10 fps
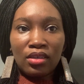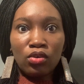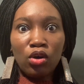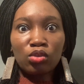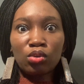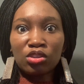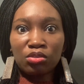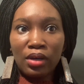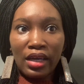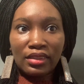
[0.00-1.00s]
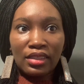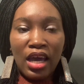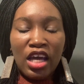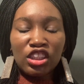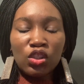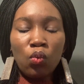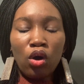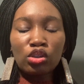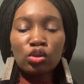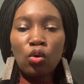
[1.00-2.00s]
God was right. She
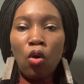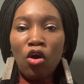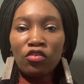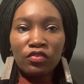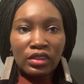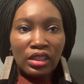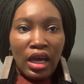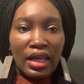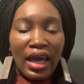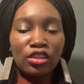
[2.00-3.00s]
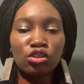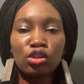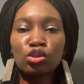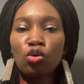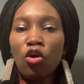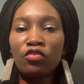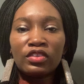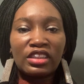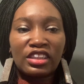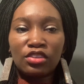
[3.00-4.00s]
was coughing, just
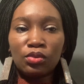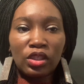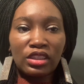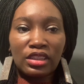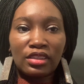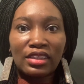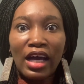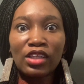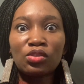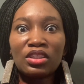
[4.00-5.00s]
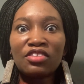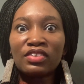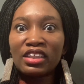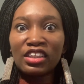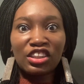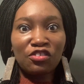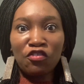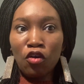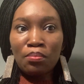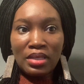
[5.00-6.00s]
coughing seriously. She had to leave the kitchen
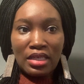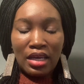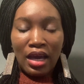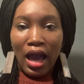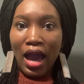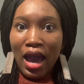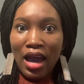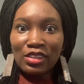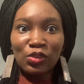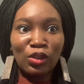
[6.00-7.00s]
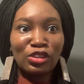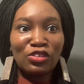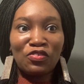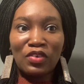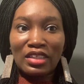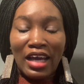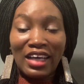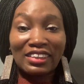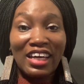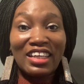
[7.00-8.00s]
for me. Ah, it was so funny. I
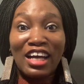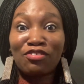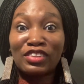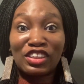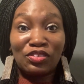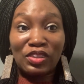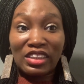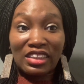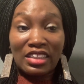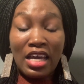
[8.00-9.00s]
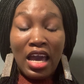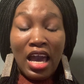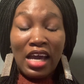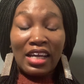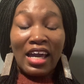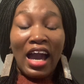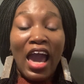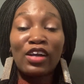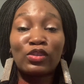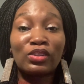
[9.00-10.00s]
started laughing seriously.
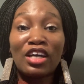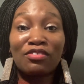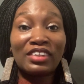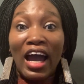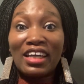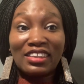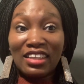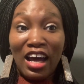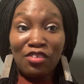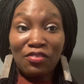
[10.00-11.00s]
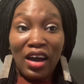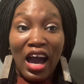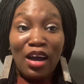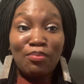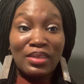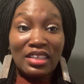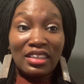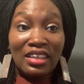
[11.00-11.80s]
I could even hide the laugh. I mean,